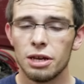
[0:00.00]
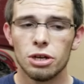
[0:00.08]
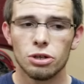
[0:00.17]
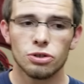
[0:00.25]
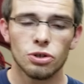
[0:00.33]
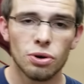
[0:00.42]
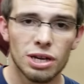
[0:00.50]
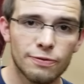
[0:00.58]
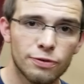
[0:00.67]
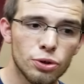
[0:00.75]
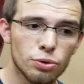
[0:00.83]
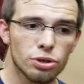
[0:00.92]
So if
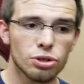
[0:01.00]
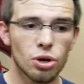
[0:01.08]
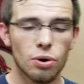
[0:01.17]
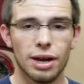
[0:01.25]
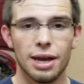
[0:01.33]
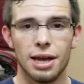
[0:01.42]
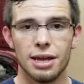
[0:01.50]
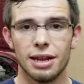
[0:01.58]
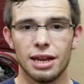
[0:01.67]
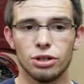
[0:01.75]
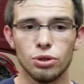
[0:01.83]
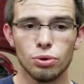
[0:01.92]
you could go ahead
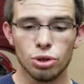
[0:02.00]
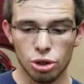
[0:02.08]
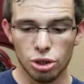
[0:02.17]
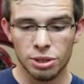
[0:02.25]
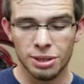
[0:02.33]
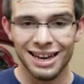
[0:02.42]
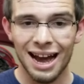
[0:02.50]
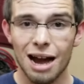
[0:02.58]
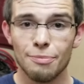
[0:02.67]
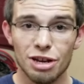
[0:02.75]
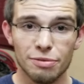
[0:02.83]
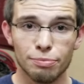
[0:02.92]
and you could
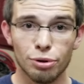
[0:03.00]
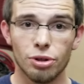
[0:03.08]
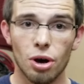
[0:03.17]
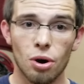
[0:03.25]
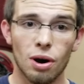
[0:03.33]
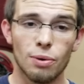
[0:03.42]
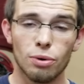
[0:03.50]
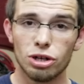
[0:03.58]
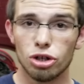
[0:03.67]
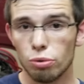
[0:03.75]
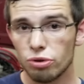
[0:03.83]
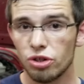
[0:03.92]
comment below, I want
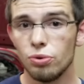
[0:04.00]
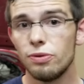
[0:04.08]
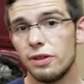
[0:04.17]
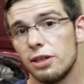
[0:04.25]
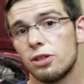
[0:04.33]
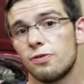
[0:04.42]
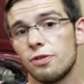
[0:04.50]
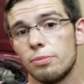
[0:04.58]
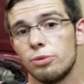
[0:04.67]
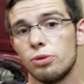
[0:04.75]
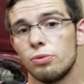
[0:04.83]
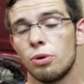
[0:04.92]
to know two things
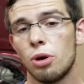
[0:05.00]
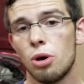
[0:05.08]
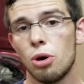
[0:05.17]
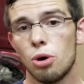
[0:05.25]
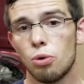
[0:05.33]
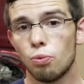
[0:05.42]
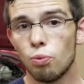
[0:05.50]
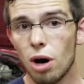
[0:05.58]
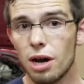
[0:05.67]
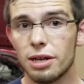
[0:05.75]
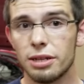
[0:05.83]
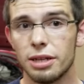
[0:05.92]
from you.
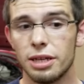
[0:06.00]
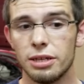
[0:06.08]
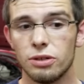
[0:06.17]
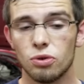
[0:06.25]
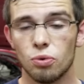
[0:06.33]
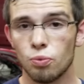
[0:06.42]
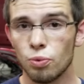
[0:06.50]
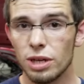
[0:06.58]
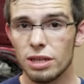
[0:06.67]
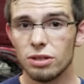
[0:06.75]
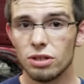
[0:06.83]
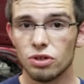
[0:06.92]
One is,
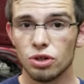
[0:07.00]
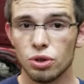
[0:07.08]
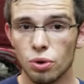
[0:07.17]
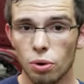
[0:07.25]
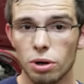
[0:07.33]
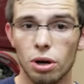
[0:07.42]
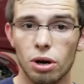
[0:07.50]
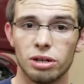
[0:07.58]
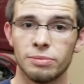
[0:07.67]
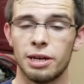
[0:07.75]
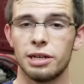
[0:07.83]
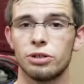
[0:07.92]
when does your
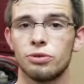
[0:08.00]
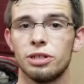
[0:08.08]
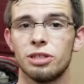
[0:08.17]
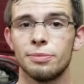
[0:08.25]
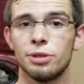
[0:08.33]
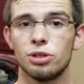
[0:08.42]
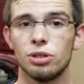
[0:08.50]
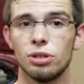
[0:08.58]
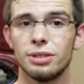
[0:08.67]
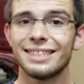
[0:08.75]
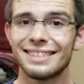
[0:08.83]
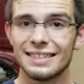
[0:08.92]
automatic
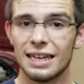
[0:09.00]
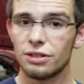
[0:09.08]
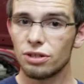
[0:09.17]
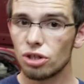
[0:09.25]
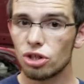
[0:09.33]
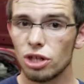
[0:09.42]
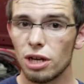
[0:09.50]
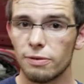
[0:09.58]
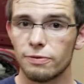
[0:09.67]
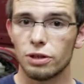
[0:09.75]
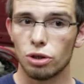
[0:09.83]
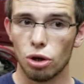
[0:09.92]
transmission decide to
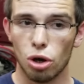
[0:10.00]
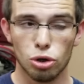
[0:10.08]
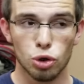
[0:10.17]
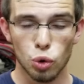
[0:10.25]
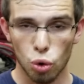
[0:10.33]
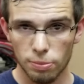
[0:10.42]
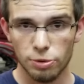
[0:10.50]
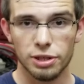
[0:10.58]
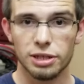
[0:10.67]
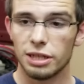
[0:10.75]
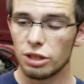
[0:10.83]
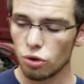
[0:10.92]
shift
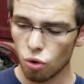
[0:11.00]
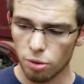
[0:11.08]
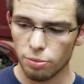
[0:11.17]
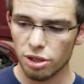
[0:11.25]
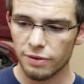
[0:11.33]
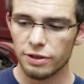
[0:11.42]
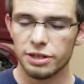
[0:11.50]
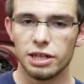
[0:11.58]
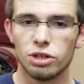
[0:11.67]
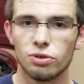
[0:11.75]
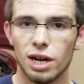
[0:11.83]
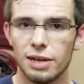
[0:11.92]
normally in normal
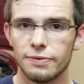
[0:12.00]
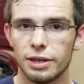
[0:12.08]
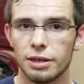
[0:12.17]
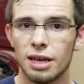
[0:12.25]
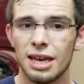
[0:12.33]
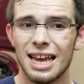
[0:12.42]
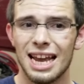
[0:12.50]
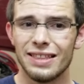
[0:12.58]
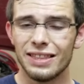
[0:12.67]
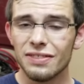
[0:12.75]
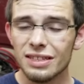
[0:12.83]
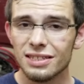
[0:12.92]
everyday driving? And
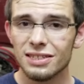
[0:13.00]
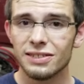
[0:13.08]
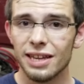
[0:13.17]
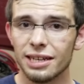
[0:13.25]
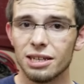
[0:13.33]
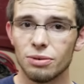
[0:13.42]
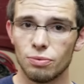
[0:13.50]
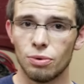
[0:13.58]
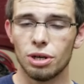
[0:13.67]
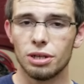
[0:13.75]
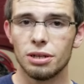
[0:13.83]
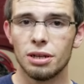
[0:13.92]
then the second
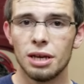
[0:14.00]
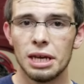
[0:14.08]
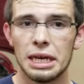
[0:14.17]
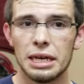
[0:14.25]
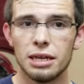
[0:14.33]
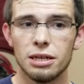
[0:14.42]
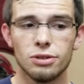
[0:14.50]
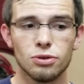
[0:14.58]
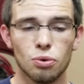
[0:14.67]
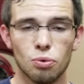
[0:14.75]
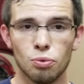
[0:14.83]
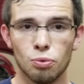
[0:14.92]
one is,
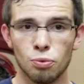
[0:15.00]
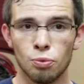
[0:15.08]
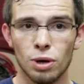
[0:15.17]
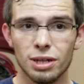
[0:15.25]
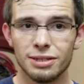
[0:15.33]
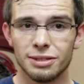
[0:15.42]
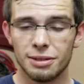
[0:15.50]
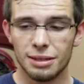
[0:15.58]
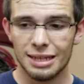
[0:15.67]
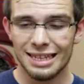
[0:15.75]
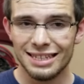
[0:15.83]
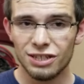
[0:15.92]
what
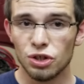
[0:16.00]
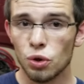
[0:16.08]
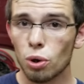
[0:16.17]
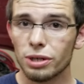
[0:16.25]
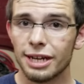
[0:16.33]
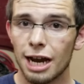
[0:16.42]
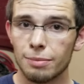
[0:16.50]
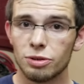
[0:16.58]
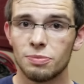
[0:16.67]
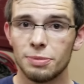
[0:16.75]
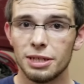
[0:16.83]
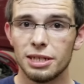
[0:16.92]
is your top
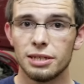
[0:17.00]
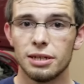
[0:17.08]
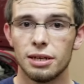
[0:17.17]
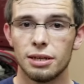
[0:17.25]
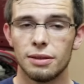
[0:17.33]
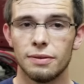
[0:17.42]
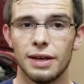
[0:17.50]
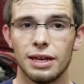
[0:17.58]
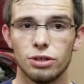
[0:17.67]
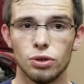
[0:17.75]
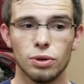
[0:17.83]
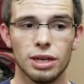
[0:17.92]
speed that
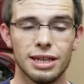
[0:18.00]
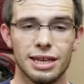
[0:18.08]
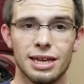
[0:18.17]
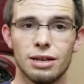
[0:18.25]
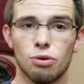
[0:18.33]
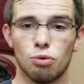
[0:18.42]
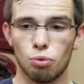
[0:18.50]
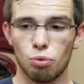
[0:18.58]
you can hit